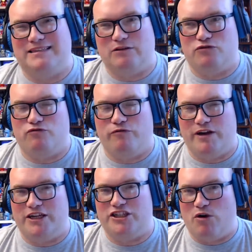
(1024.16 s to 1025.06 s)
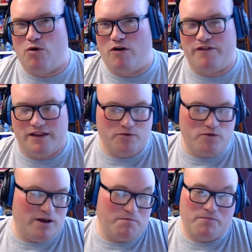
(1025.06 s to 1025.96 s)
skills really show off at this
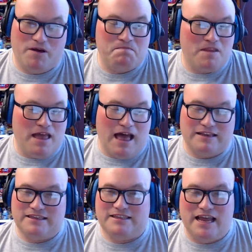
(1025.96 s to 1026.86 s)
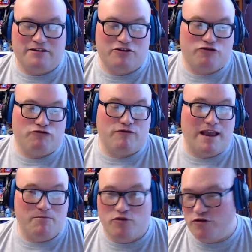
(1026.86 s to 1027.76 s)
point. But as I said,
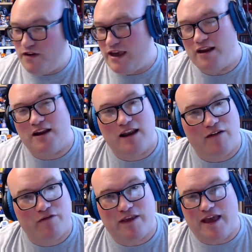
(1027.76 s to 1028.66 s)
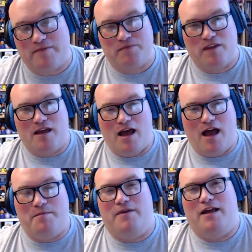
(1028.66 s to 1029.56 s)
great movie, loved it.
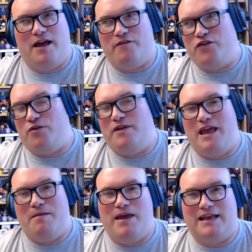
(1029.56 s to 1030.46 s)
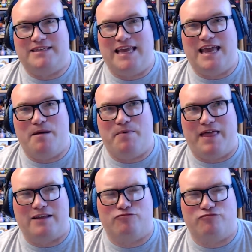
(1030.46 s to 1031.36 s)
A few nitpicks here, but
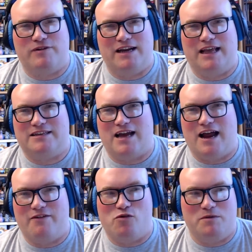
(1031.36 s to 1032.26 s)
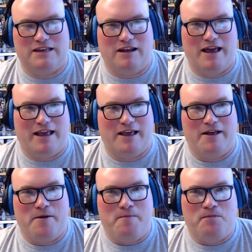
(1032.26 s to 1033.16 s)
that's kind of almost like.
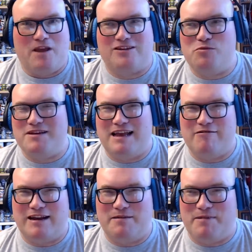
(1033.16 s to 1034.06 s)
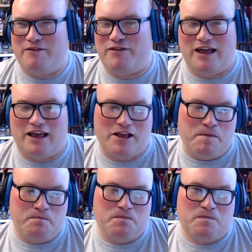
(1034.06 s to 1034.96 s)
It's almost that really bad thing, you're like,
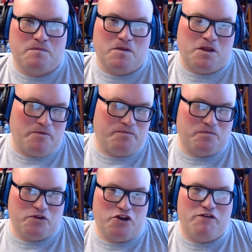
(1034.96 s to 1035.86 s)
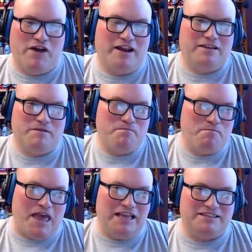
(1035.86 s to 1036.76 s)
you know, you've had this
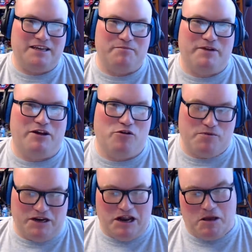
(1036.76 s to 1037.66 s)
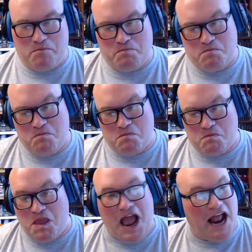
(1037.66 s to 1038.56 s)
amazing meal, but you're like,
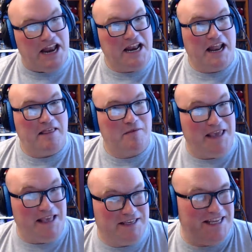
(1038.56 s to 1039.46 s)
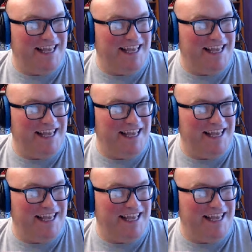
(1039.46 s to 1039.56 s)
I didn't like the peas.